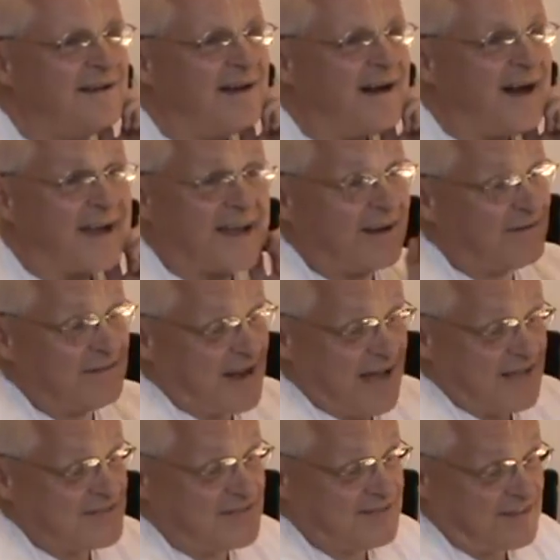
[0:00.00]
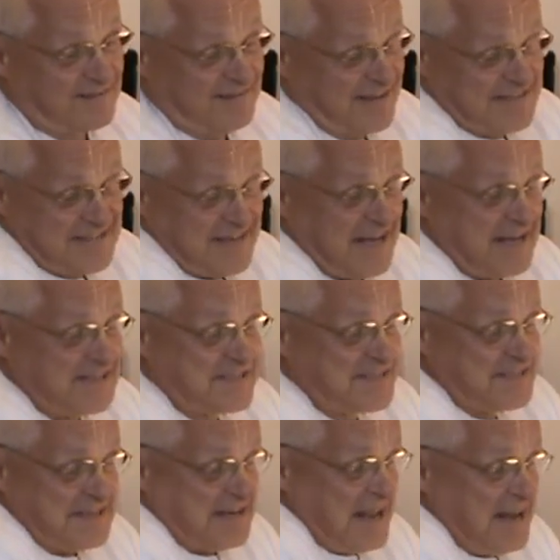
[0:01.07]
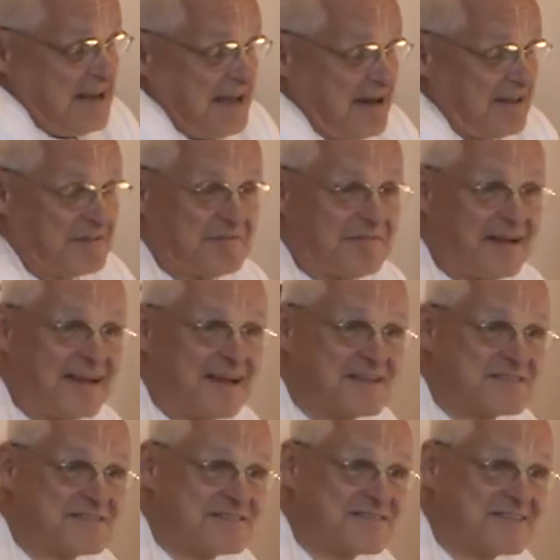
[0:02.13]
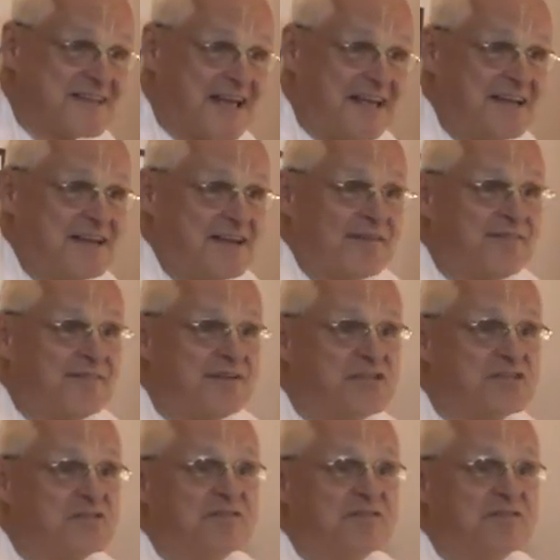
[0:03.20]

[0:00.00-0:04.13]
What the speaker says: I cannot answer the question like this in any other way as any definition